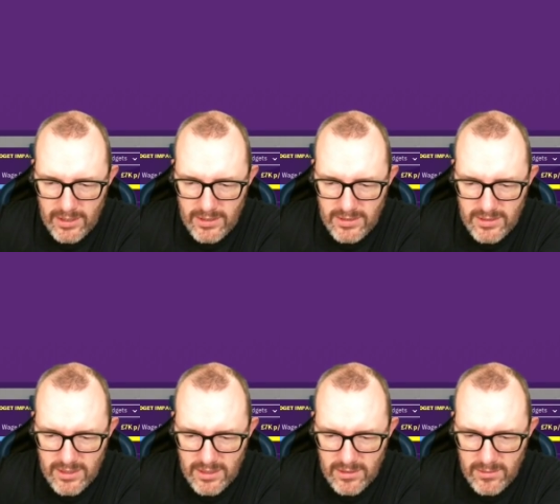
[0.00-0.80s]
they
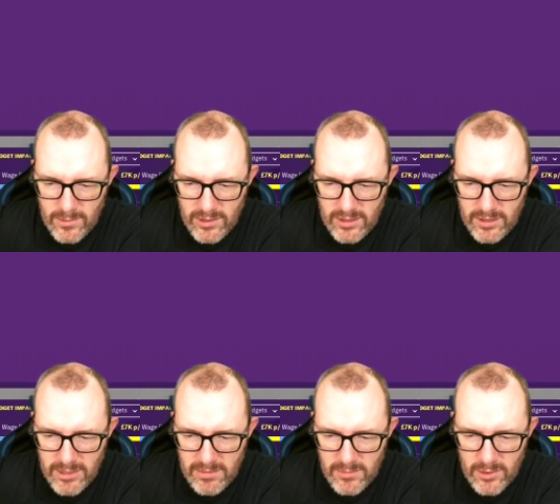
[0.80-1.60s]
still want a
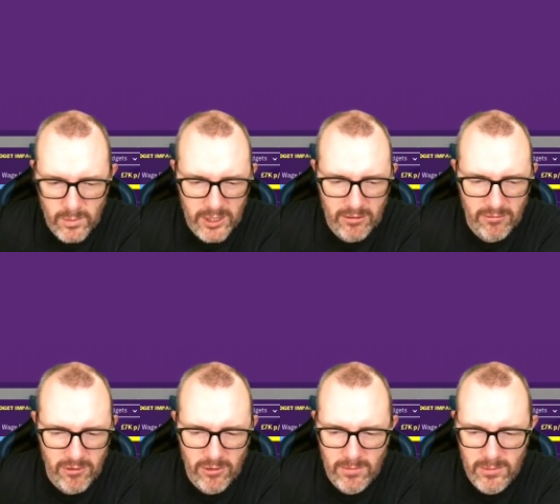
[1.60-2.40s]
bit more wiggle
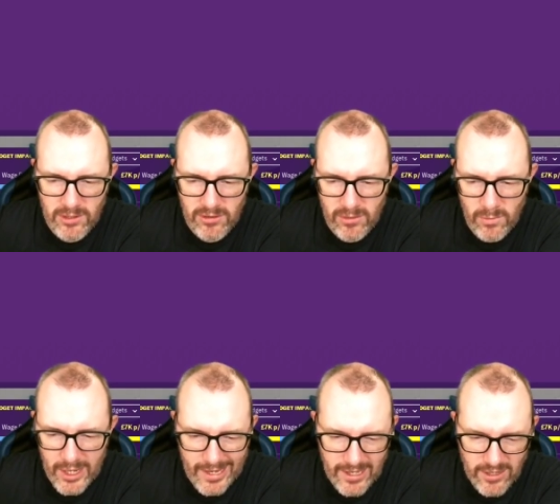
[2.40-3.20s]
room on the
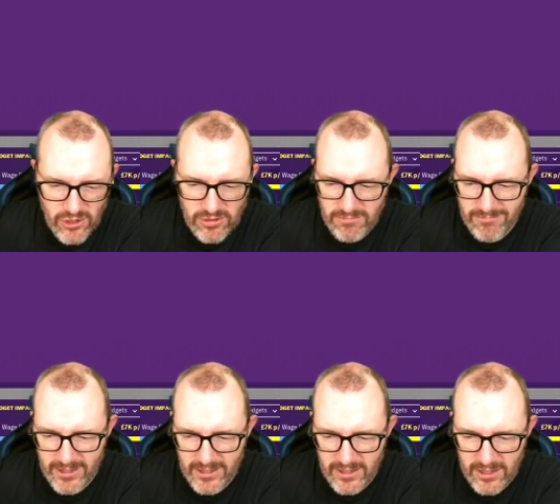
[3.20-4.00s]
wage.
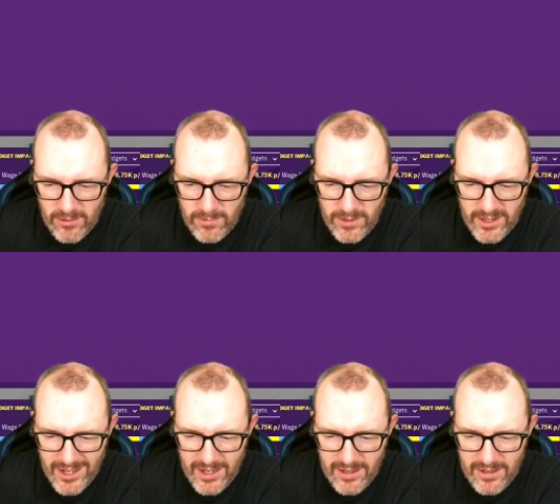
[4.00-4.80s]
I can go for
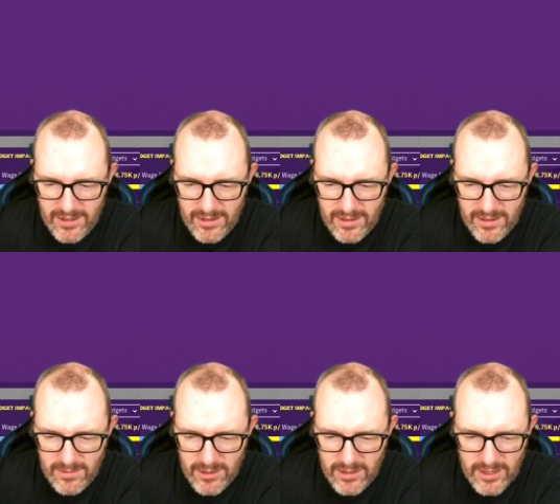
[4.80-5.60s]
that.
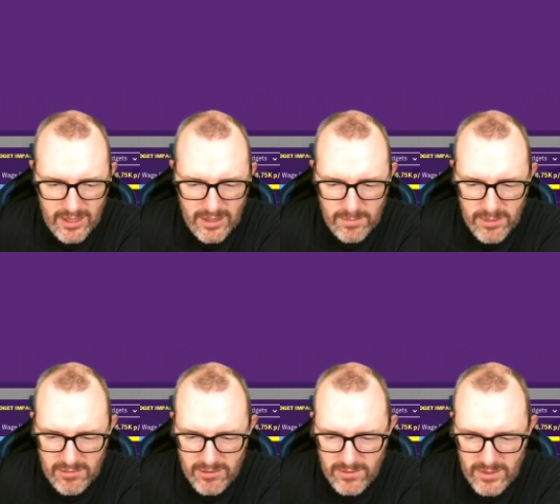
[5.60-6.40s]
I'm going to get the
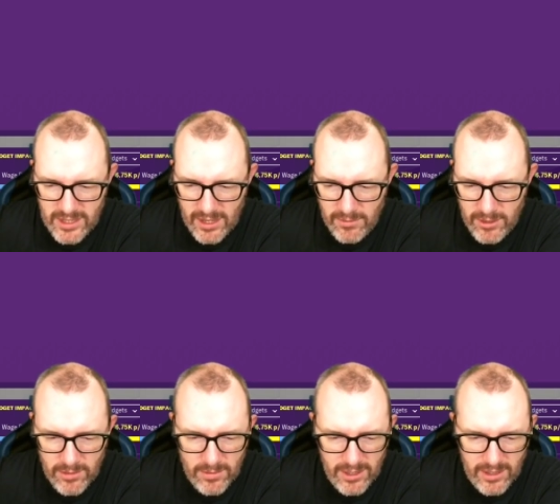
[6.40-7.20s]
appearance fee down
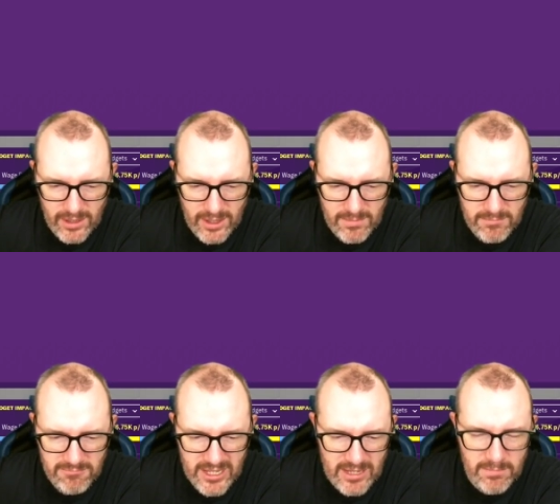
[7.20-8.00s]
though. I'll let
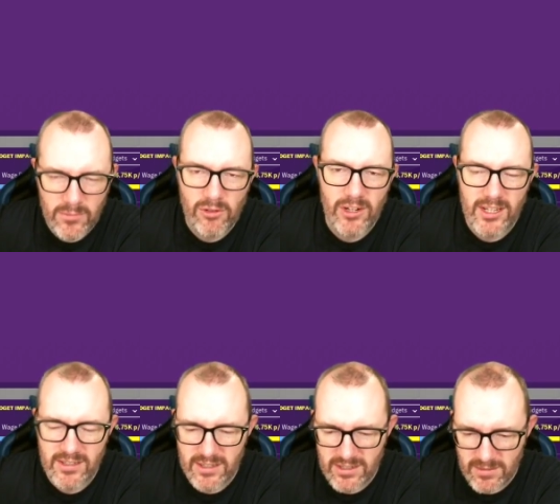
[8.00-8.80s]
him keep more or
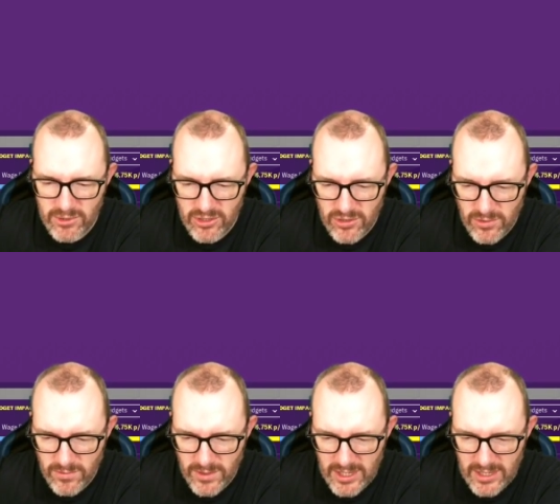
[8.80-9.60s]
less the substitute
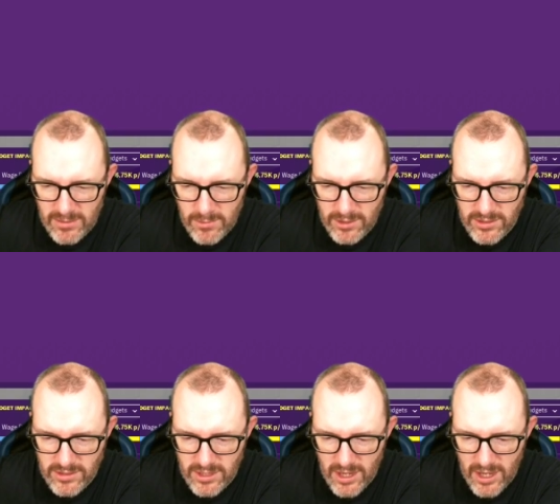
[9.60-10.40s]
fee he wants.